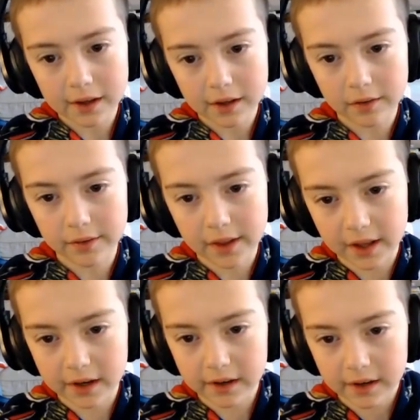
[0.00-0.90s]

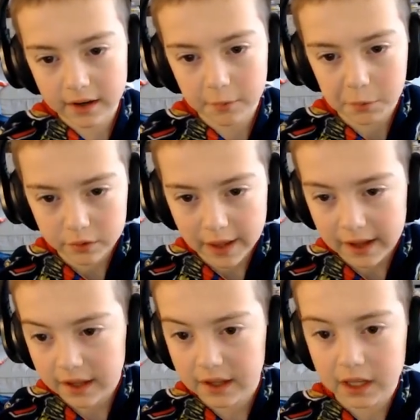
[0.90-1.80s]
then it will
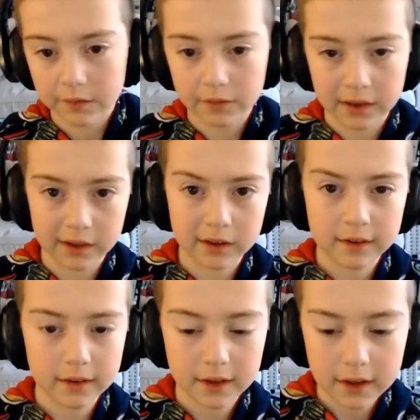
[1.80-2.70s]
die. If this
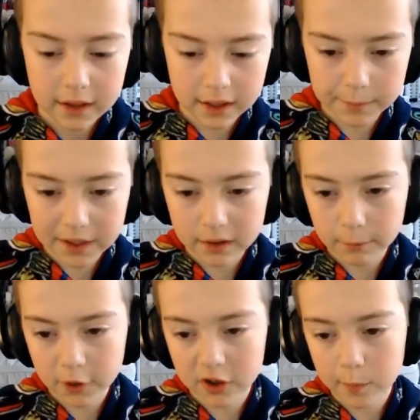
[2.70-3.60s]
enemy has
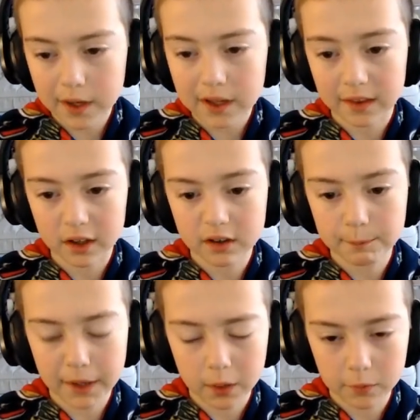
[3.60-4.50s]
more HP, the
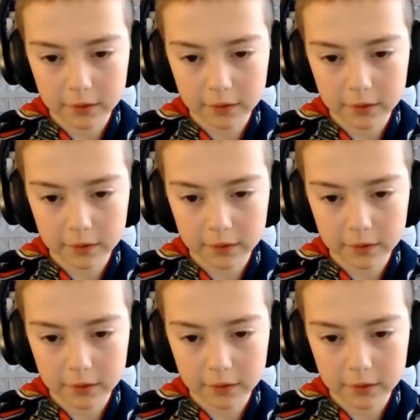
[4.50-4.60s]
spike will